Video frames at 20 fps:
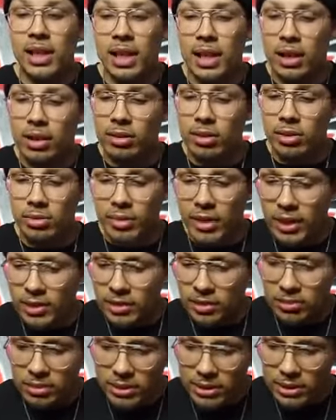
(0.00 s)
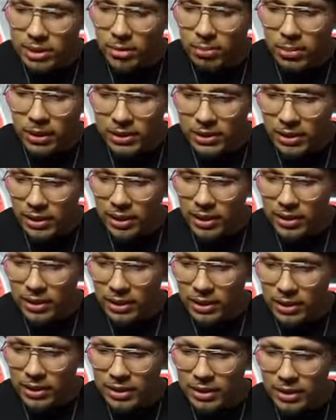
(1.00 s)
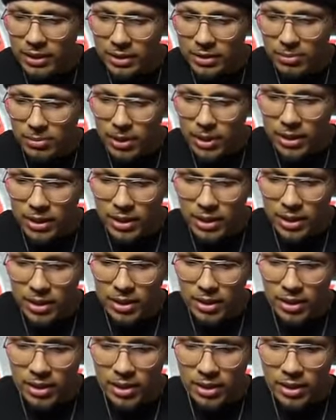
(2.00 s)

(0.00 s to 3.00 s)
I don't know if it has a retail price on it. I think it does, might not.